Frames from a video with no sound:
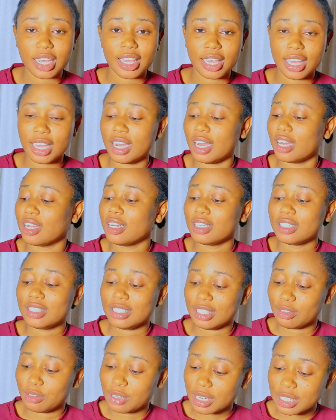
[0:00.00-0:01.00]
Yeah,
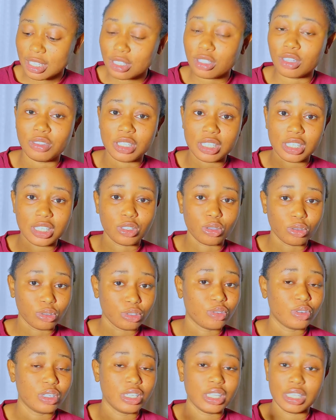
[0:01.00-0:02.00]
the rating of this
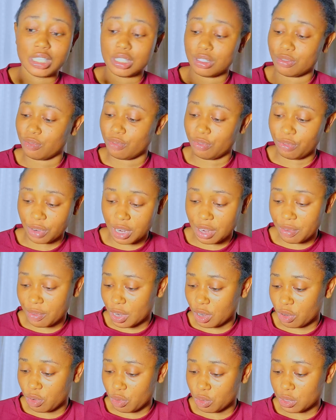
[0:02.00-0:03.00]
sunscreen is very,
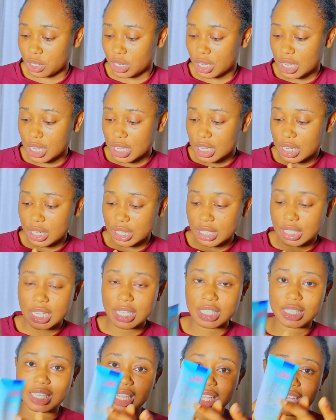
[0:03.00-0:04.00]
very good. It
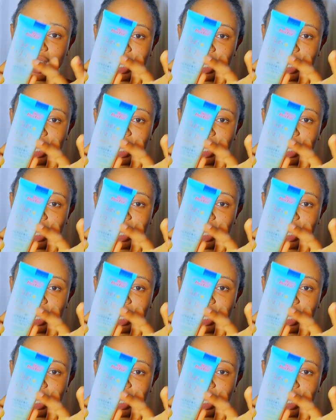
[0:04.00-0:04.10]
says here